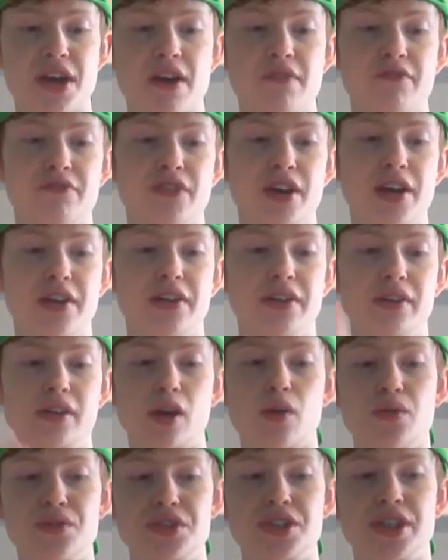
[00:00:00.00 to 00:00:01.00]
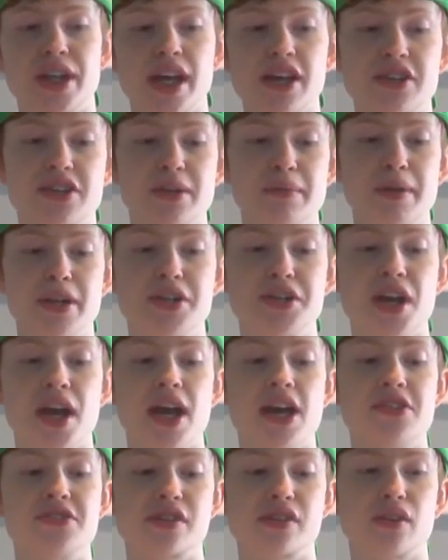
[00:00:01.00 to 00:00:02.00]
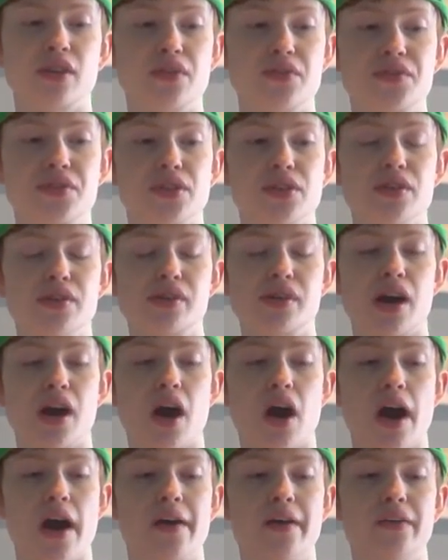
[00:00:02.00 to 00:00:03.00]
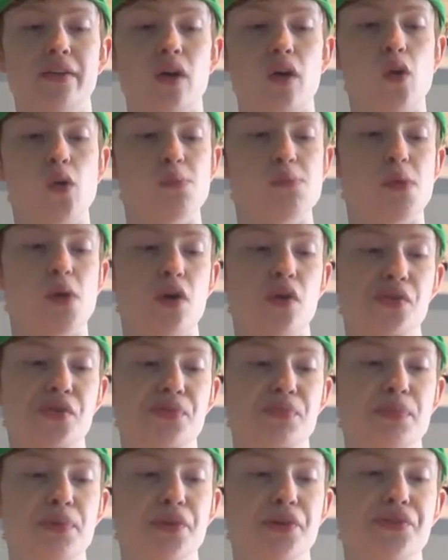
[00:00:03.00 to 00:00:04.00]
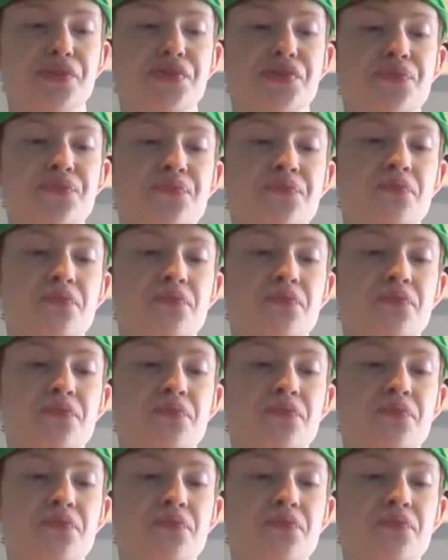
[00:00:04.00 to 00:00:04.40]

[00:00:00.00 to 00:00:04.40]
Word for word: And then go on to the next image is a closer look at the whole box, but